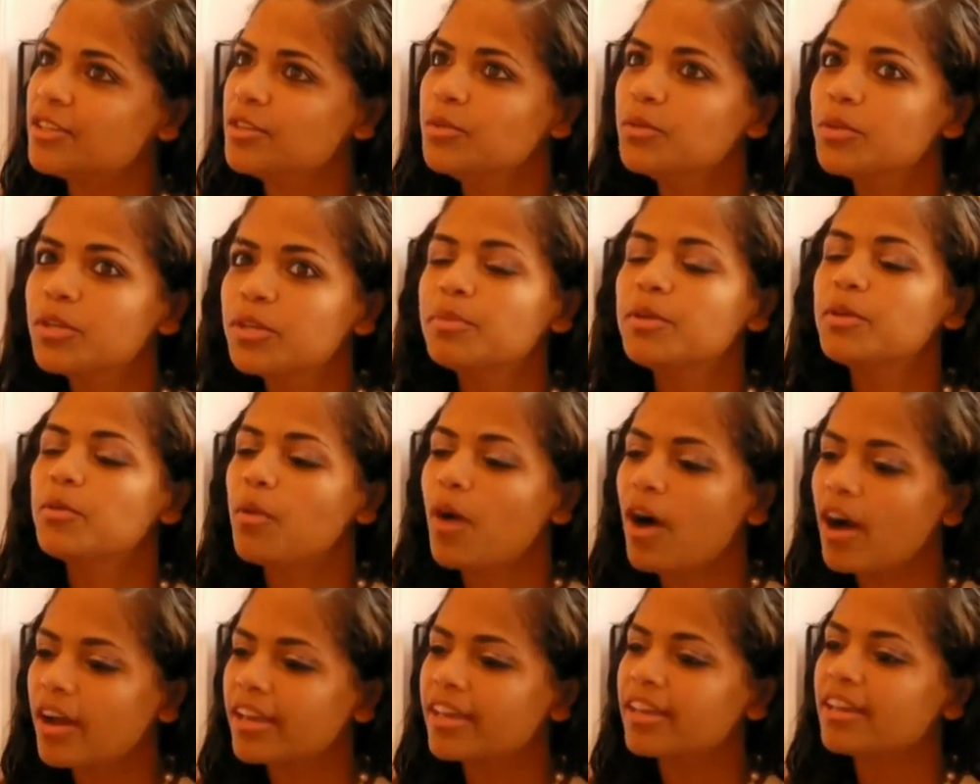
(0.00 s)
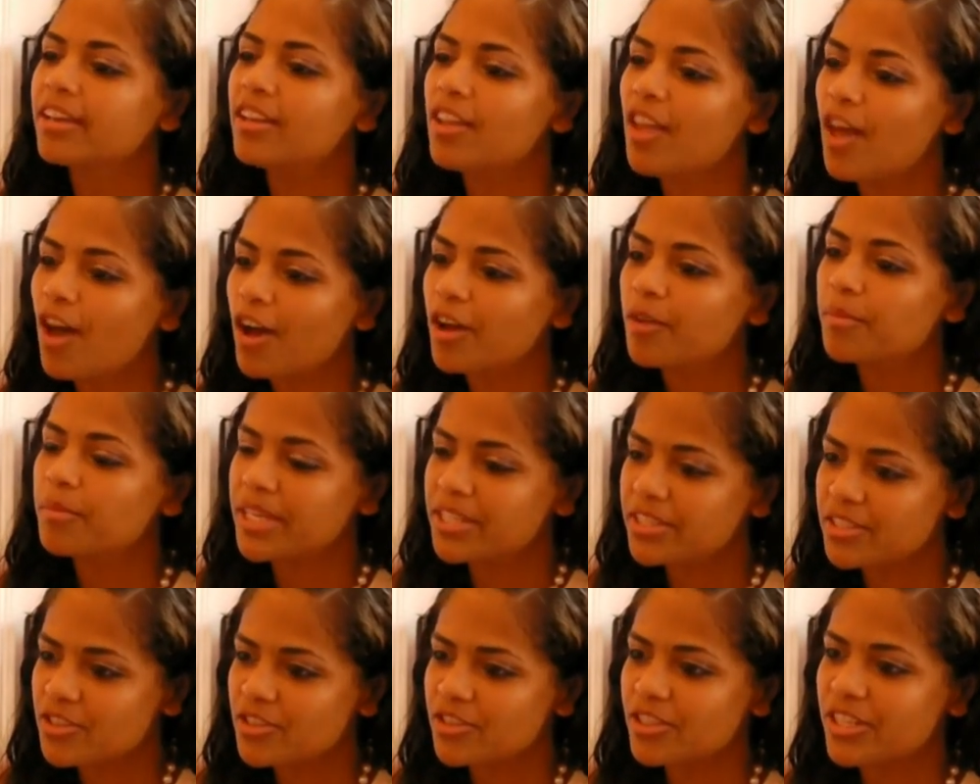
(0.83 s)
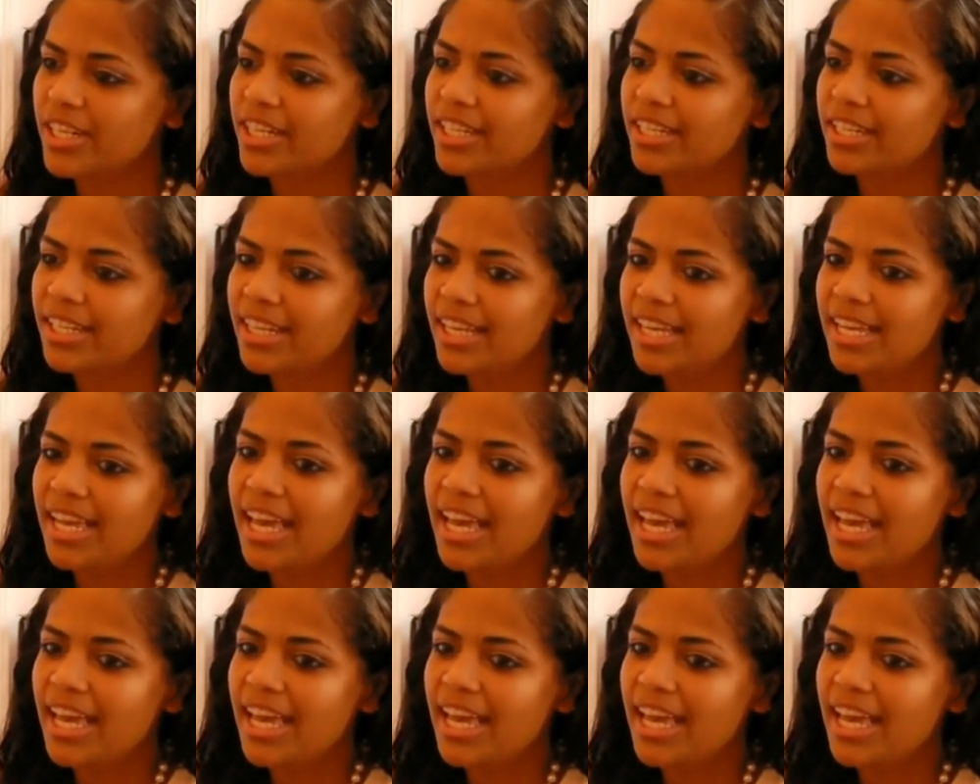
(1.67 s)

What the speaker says: you could be walking along Main Street,